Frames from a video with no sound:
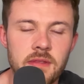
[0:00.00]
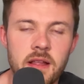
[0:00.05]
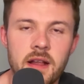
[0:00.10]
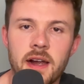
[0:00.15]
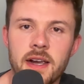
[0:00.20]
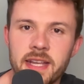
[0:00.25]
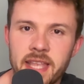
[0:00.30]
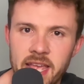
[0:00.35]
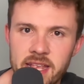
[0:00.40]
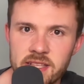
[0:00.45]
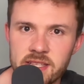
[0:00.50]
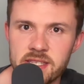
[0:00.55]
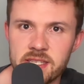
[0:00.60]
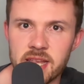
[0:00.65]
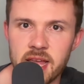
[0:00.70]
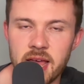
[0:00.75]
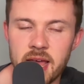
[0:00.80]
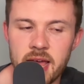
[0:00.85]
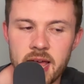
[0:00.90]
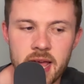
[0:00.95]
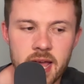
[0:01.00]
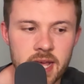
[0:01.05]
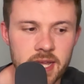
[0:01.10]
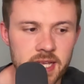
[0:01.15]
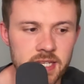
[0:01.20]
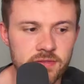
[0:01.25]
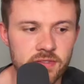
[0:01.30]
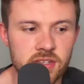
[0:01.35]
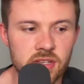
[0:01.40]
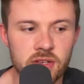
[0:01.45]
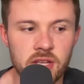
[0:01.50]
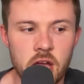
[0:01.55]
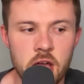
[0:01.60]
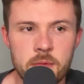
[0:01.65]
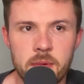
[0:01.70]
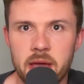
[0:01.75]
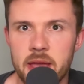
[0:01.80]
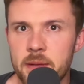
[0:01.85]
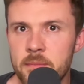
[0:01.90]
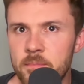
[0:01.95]
against Vassell
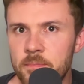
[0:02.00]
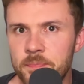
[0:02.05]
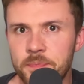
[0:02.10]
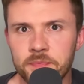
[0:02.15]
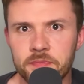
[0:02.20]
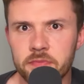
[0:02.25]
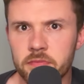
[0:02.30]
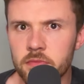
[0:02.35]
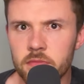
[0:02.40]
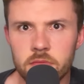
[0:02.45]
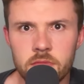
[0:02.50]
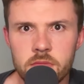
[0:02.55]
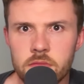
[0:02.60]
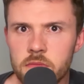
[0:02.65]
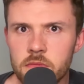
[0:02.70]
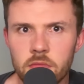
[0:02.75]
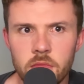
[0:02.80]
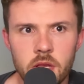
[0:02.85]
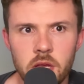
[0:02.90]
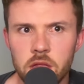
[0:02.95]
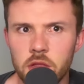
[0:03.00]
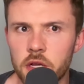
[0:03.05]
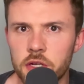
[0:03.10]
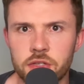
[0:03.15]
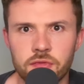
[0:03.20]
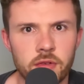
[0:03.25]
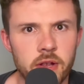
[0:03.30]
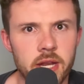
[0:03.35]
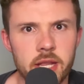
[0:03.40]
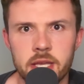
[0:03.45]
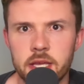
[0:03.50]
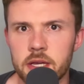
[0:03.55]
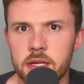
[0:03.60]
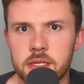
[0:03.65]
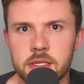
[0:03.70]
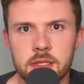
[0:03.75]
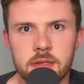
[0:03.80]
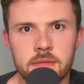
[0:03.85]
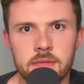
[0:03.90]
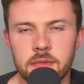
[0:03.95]
Kobe. looked really
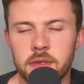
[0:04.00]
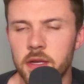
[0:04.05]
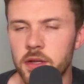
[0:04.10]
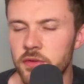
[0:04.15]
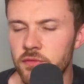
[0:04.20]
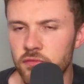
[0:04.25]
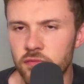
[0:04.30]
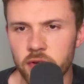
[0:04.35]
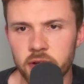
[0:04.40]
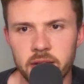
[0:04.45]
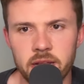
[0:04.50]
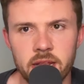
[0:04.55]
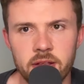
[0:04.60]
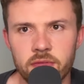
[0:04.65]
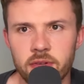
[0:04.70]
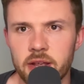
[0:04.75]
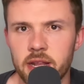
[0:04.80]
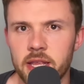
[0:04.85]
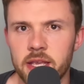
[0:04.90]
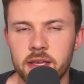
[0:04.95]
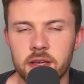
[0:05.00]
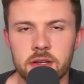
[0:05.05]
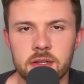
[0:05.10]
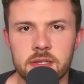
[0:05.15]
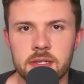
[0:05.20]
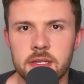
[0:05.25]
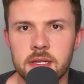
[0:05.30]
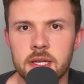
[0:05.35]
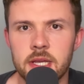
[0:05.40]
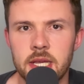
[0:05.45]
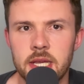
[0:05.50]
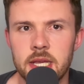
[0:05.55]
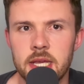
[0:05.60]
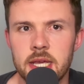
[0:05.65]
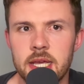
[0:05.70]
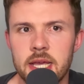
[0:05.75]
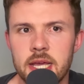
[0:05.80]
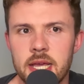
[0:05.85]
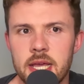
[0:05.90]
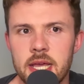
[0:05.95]
good. Looked really, really good.
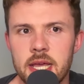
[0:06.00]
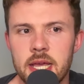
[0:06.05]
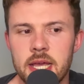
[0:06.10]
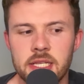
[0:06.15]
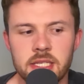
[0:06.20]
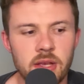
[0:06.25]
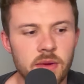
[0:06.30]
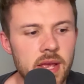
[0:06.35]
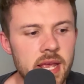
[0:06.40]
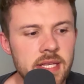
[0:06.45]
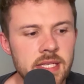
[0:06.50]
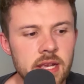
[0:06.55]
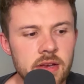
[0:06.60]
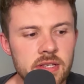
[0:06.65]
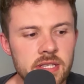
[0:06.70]
So is there a